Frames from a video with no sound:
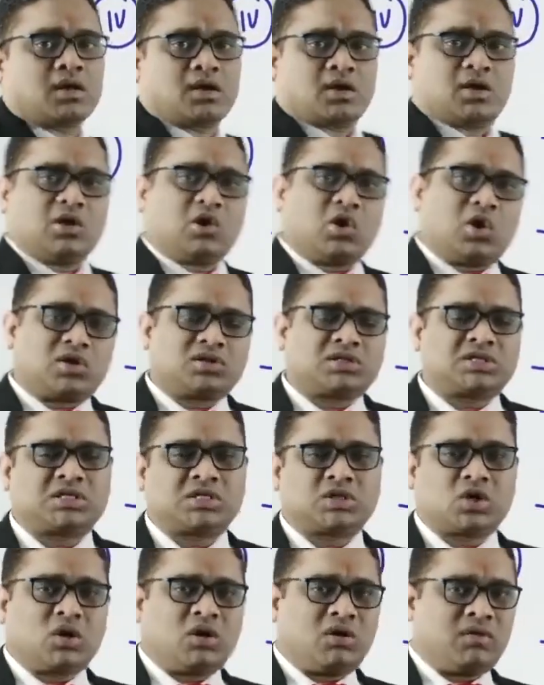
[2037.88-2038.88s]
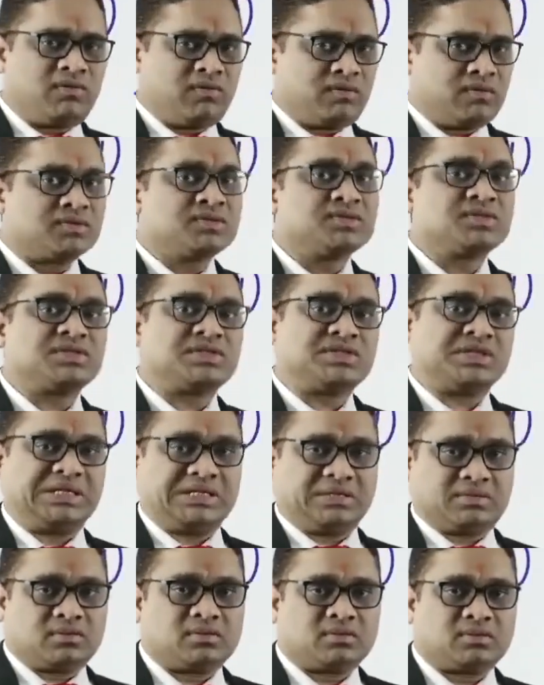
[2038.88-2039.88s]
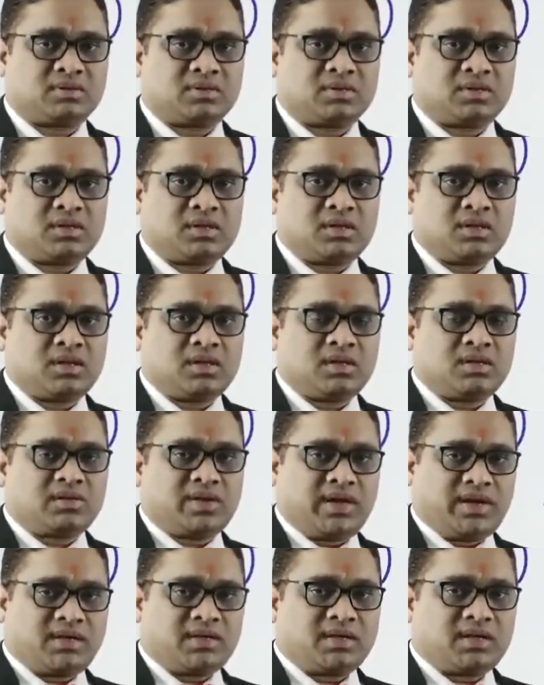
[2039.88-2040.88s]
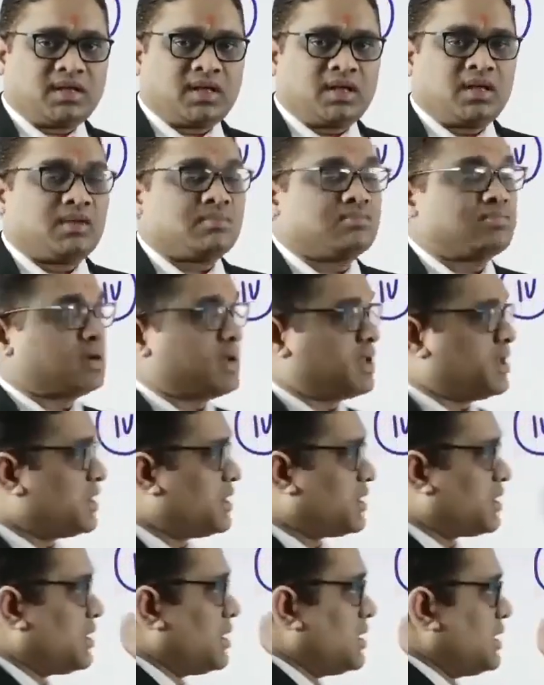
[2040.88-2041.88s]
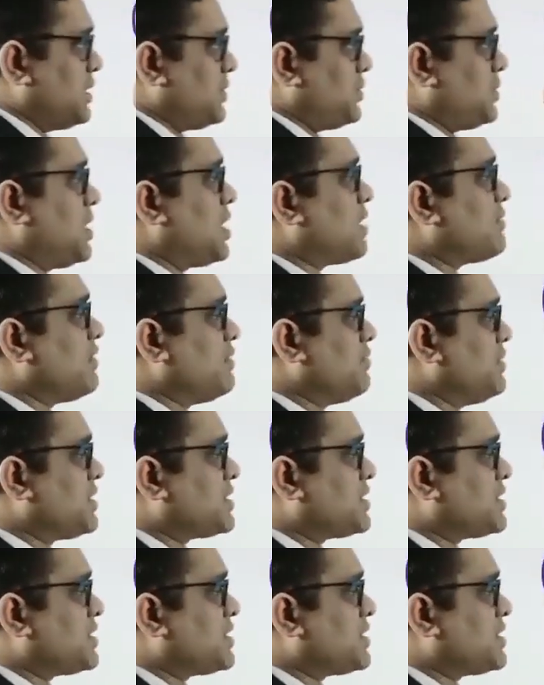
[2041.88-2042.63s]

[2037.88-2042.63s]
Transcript: loss of gene, right? But here there will be